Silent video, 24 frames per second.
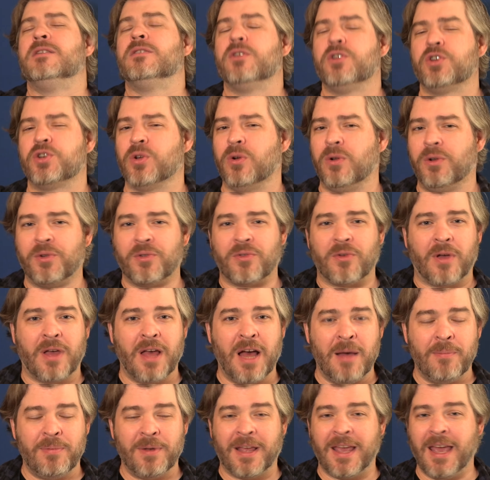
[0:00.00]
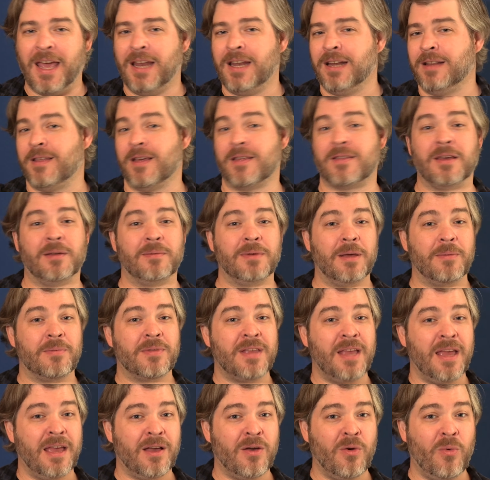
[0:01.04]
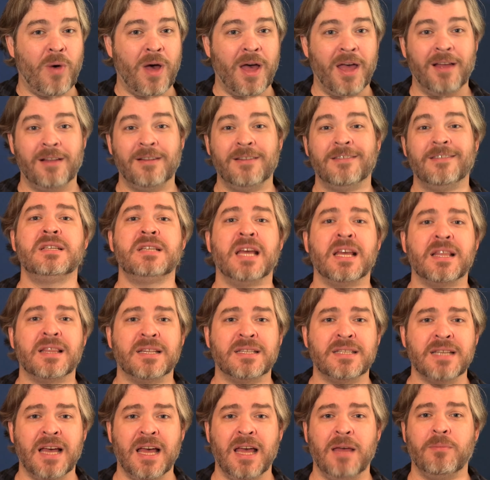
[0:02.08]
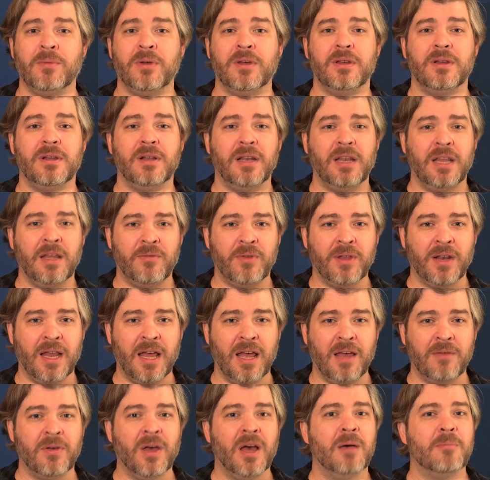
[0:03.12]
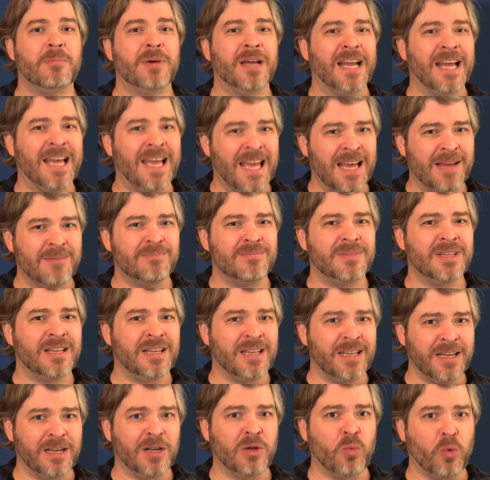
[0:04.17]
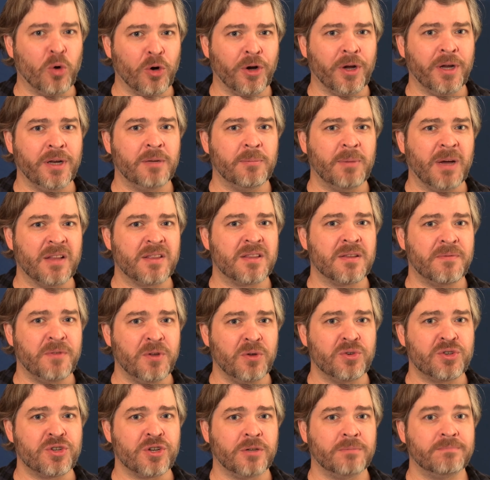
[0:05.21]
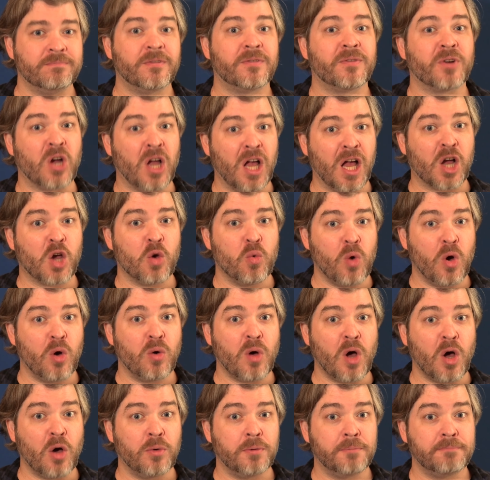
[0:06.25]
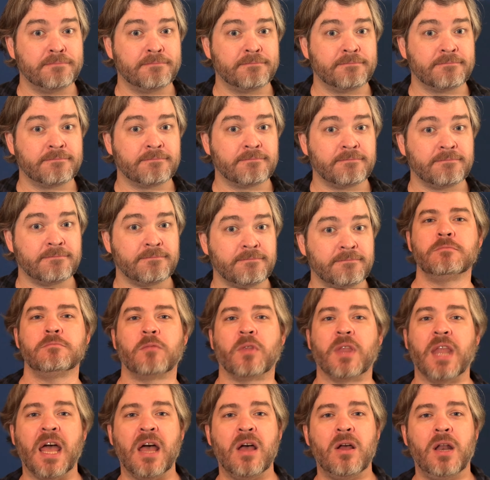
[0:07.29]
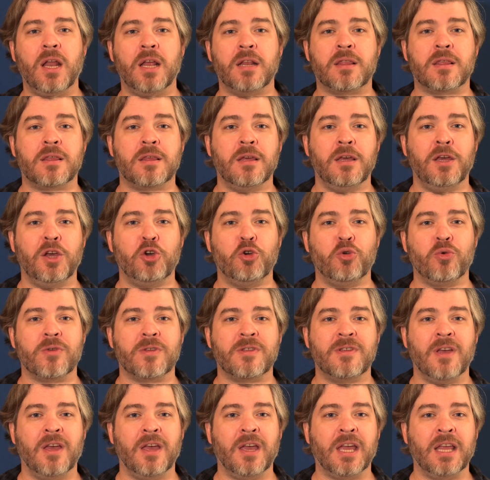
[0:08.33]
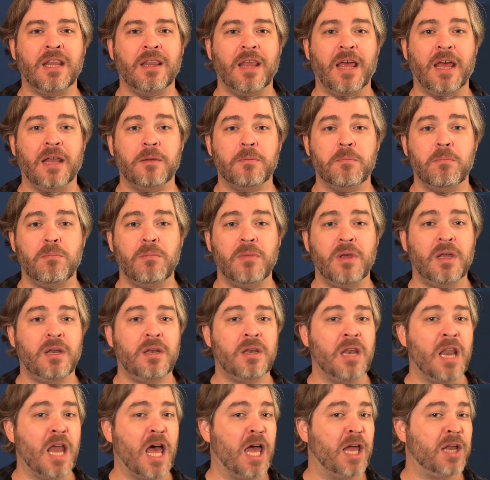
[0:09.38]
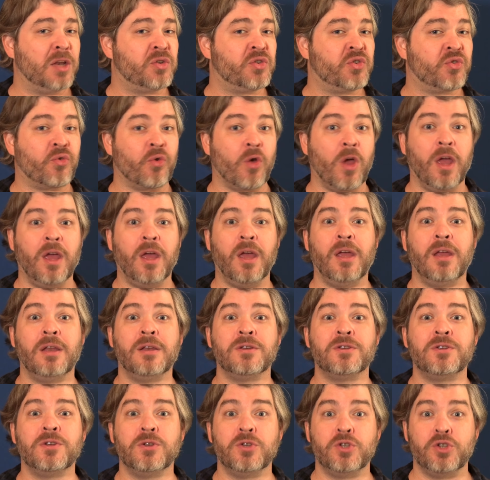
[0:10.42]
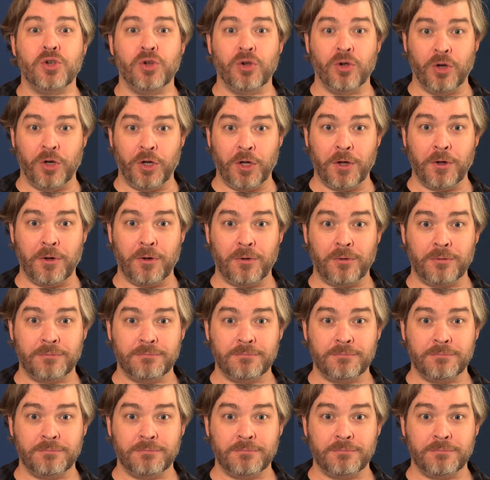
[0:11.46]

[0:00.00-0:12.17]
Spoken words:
shoulders are complicated. They sometimes take a while. Take the time. Live your life. But I am a little worried about the future for Hakuwoho. Now let's see who's taking that midnight train to Judo.